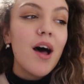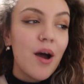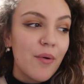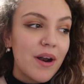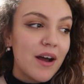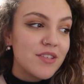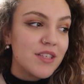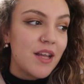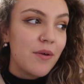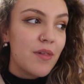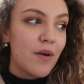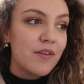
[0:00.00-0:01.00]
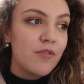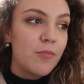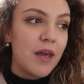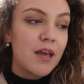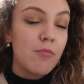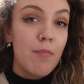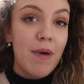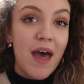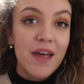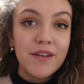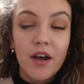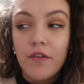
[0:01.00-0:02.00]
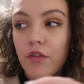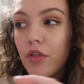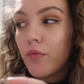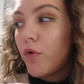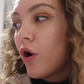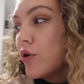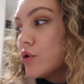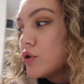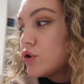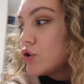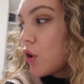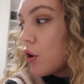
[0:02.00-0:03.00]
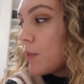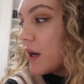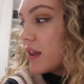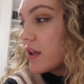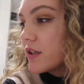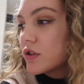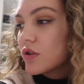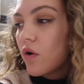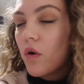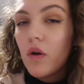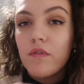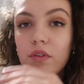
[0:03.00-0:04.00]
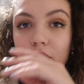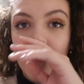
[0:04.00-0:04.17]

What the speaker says: I went out today without even making my bed. I've thrown so many things just all over the